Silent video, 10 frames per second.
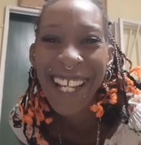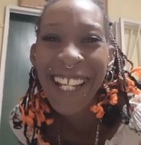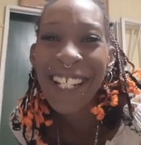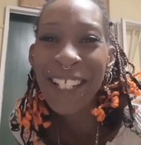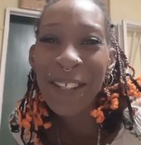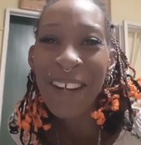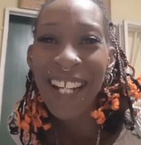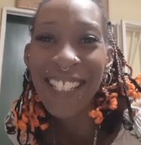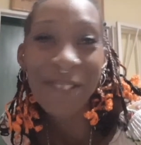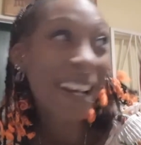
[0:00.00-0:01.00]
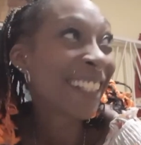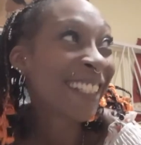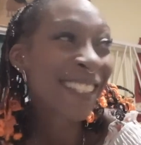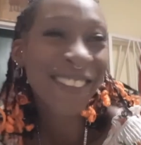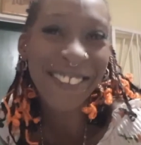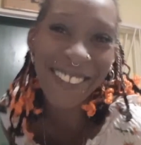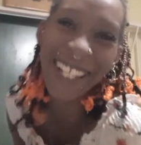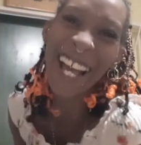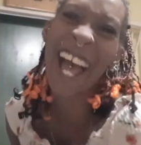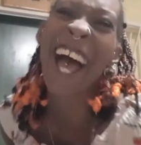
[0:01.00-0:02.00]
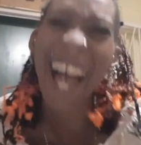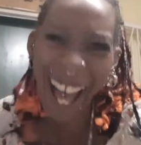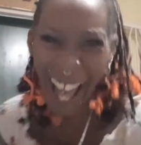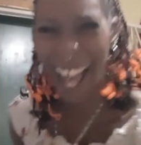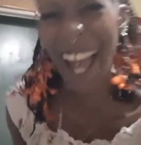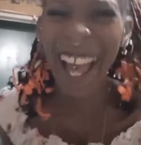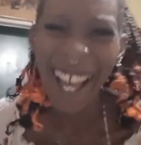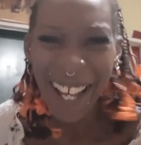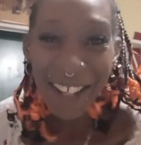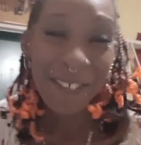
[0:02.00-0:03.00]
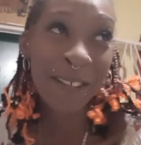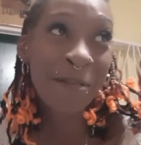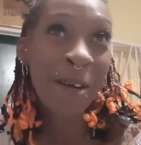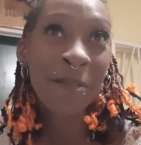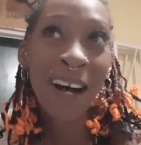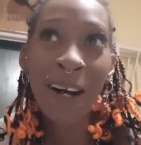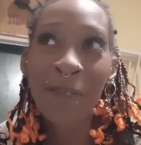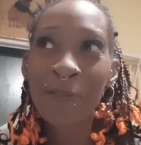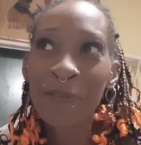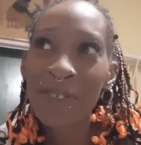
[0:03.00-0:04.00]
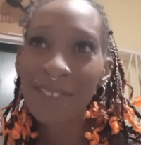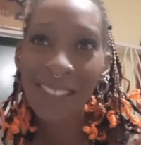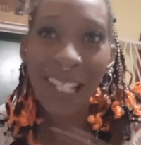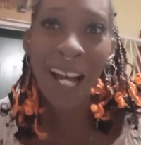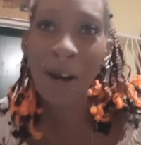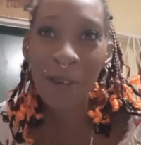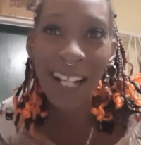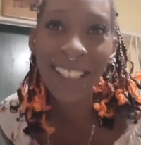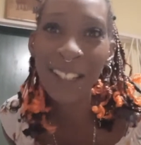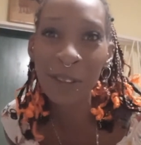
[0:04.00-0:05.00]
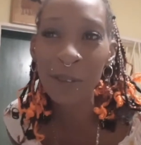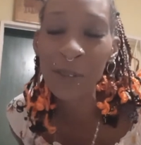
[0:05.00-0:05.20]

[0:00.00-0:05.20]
You know, I'm smiling too. Remember, a while ago, it